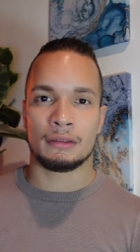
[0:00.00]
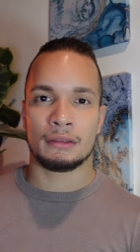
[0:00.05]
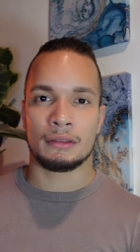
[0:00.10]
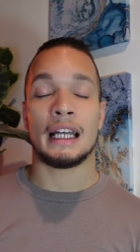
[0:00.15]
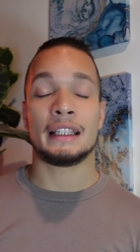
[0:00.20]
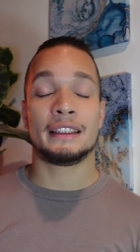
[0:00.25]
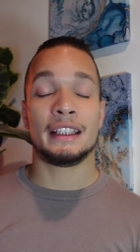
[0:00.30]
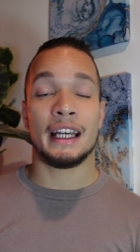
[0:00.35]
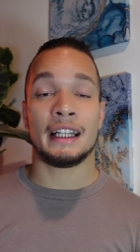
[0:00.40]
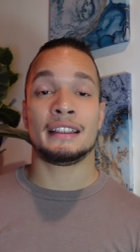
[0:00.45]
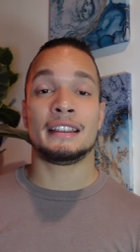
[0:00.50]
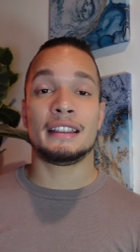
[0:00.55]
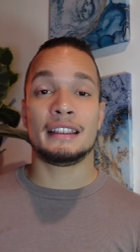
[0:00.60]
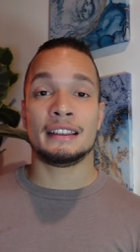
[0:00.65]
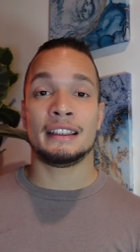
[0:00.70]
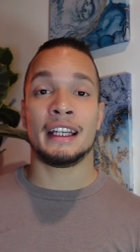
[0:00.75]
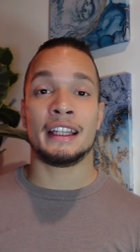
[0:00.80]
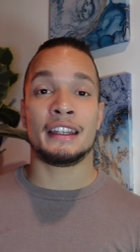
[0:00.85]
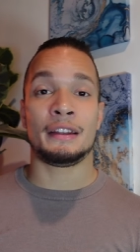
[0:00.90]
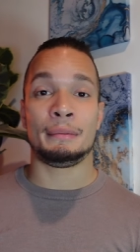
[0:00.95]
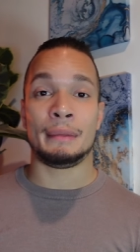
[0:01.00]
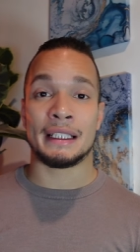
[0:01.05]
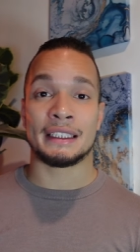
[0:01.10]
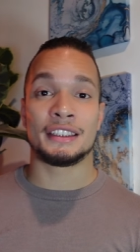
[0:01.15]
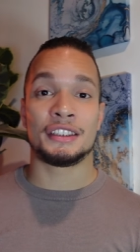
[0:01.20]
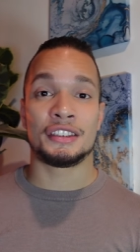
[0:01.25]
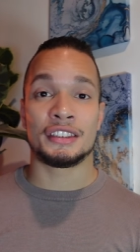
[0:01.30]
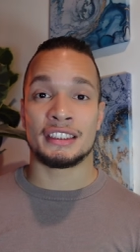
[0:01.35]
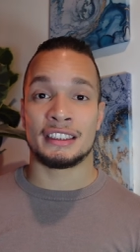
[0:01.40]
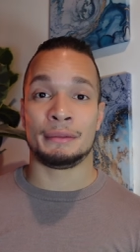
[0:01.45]
At the end of the day, the
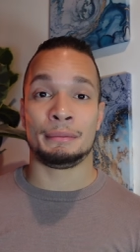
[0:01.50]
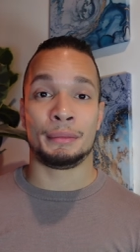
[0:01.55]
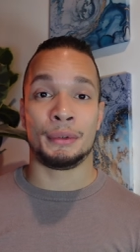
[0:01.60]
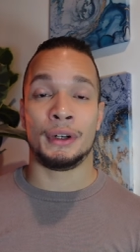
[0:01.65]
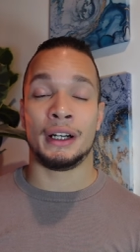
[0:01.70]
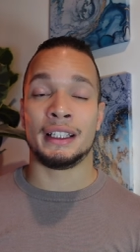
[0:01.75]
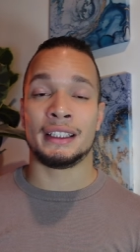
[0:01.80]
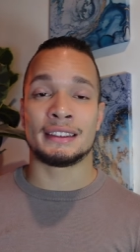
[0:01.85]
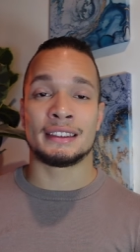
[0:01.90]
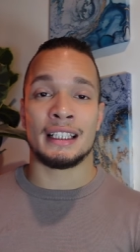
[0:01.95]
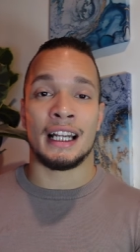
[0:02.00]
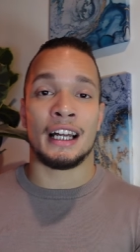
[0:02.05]
message is simple and it's